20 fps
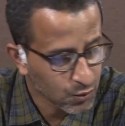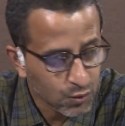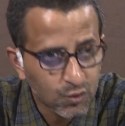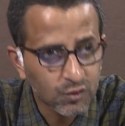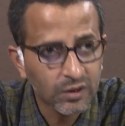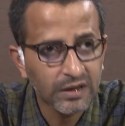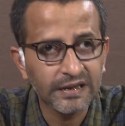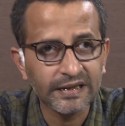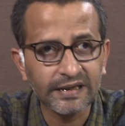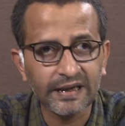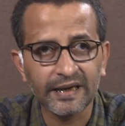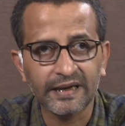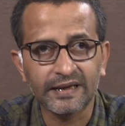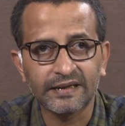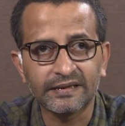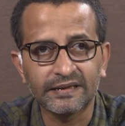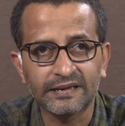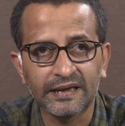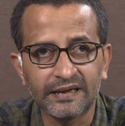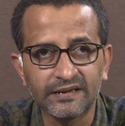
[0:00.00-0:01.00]
usually
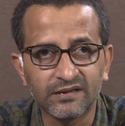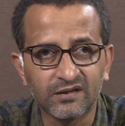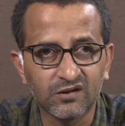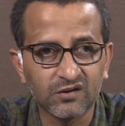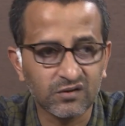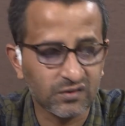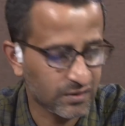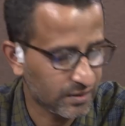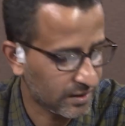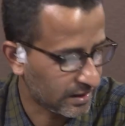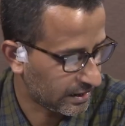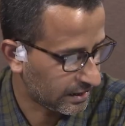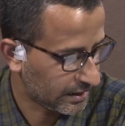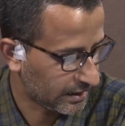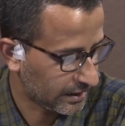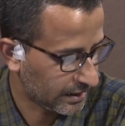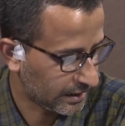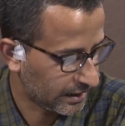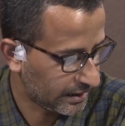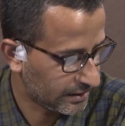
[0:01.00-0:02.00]
characterized uh,
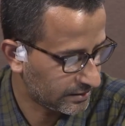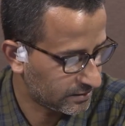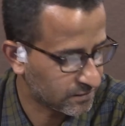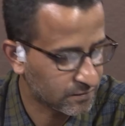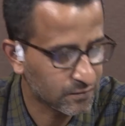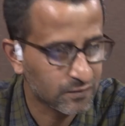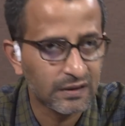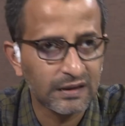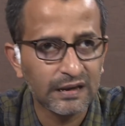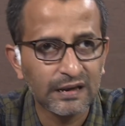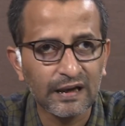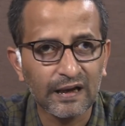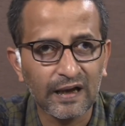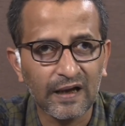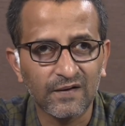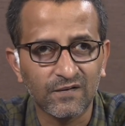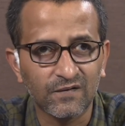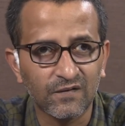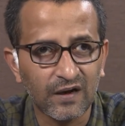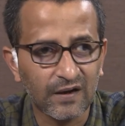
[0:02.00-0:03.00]
as
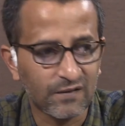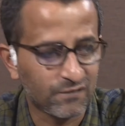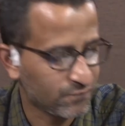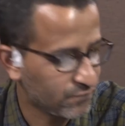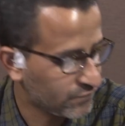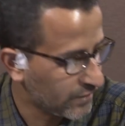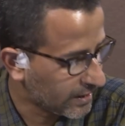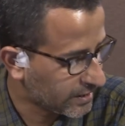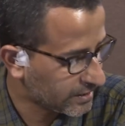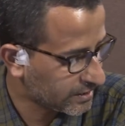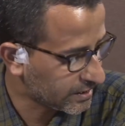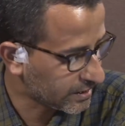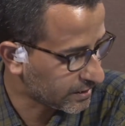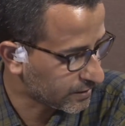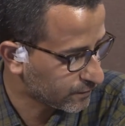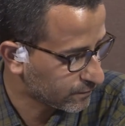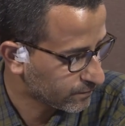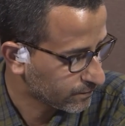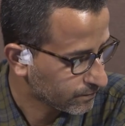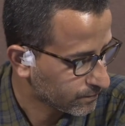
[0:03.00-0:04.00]

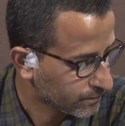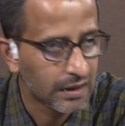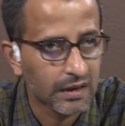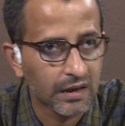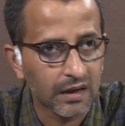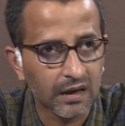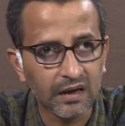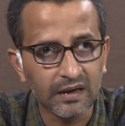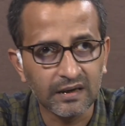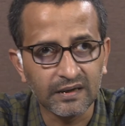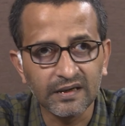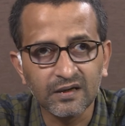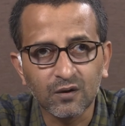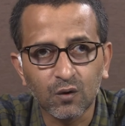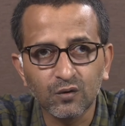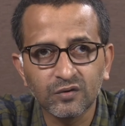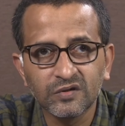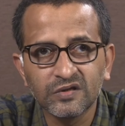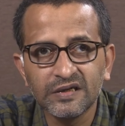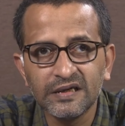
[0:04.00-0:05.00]
affecting a
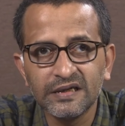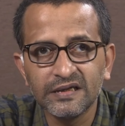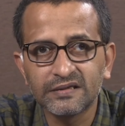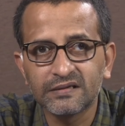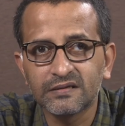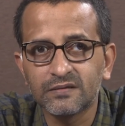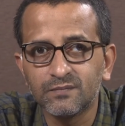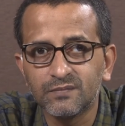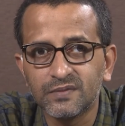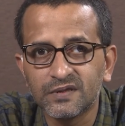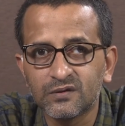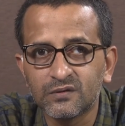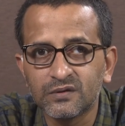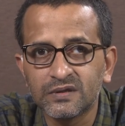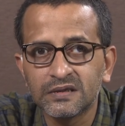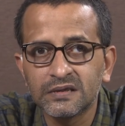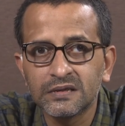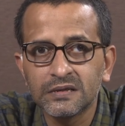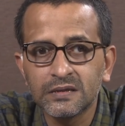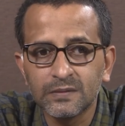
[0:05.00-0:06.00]
reconciliation
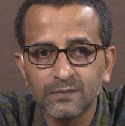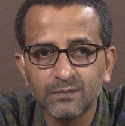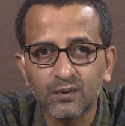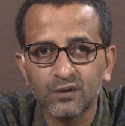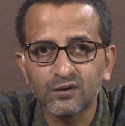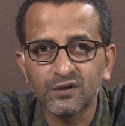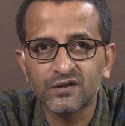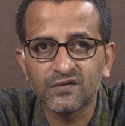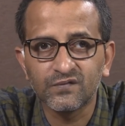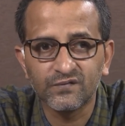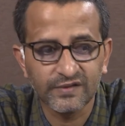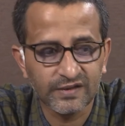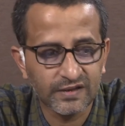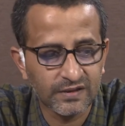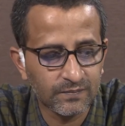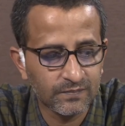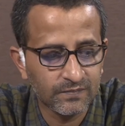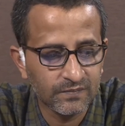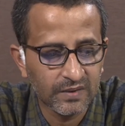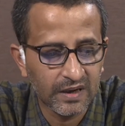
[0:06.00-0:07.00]
between
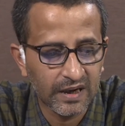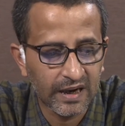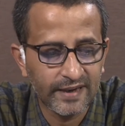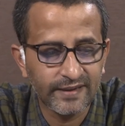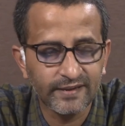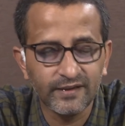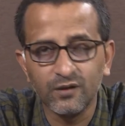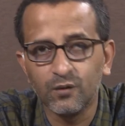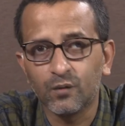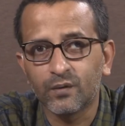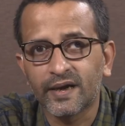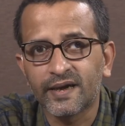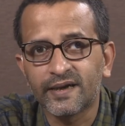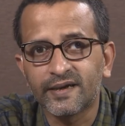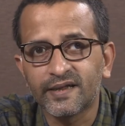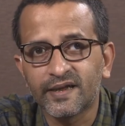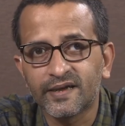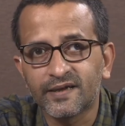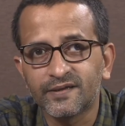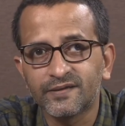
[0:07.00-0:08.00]
positivism and
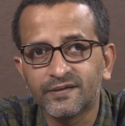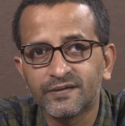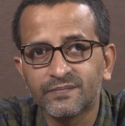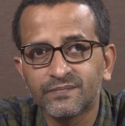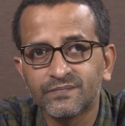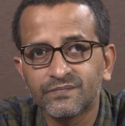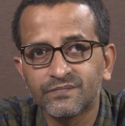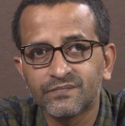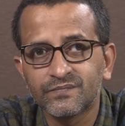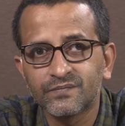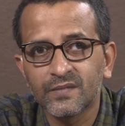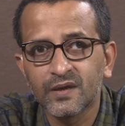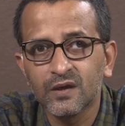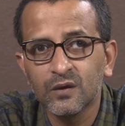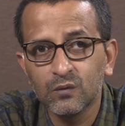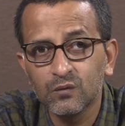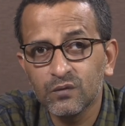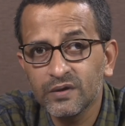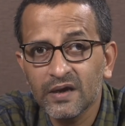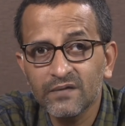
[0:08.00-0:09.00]
neo-Kantianism.
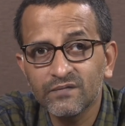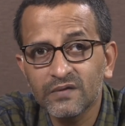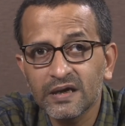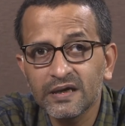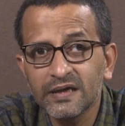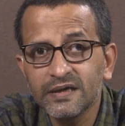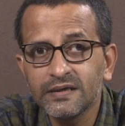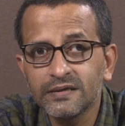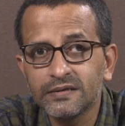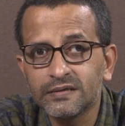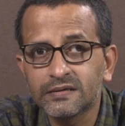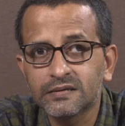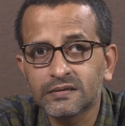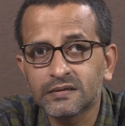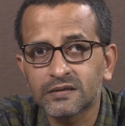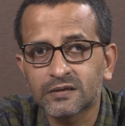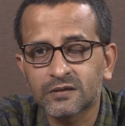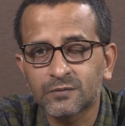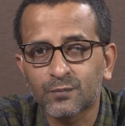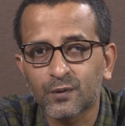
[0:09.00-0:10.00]
We have already
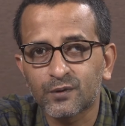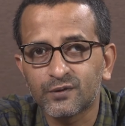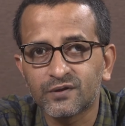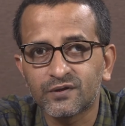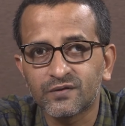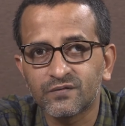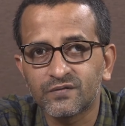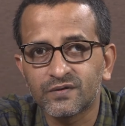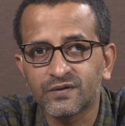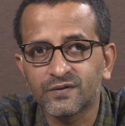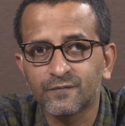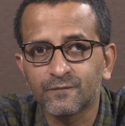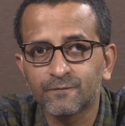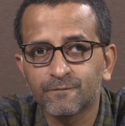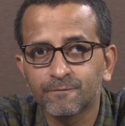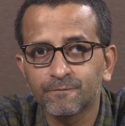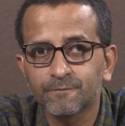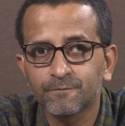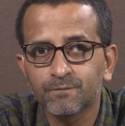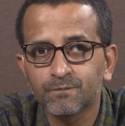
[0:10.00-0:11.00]
discussed positivism.
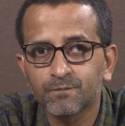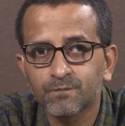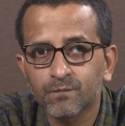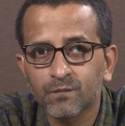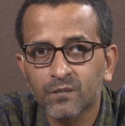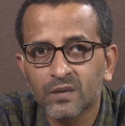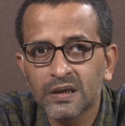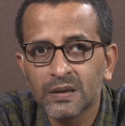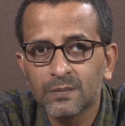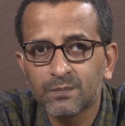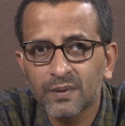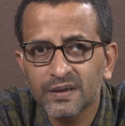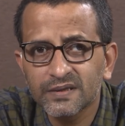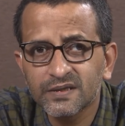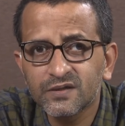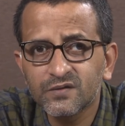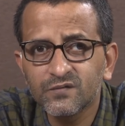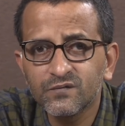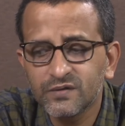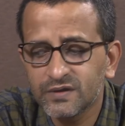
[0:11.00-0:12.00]

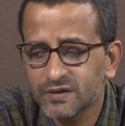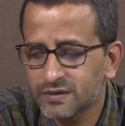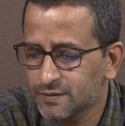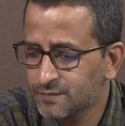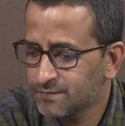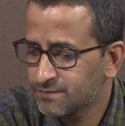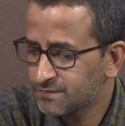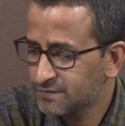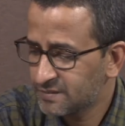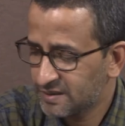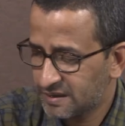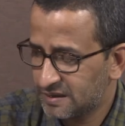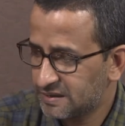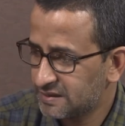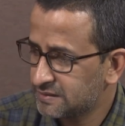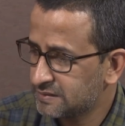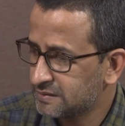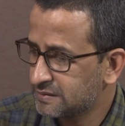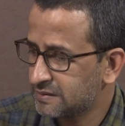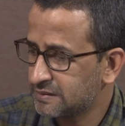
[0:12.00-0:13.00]
Positivism
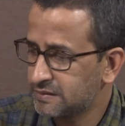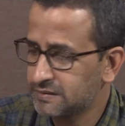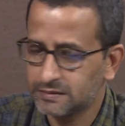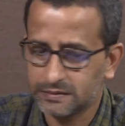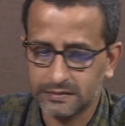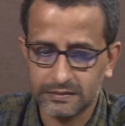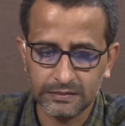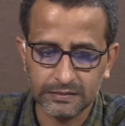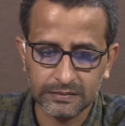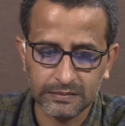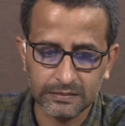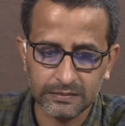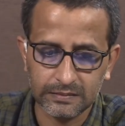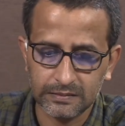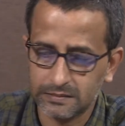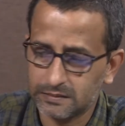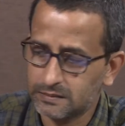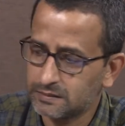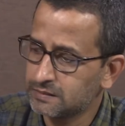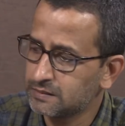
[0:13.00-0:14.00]
is, is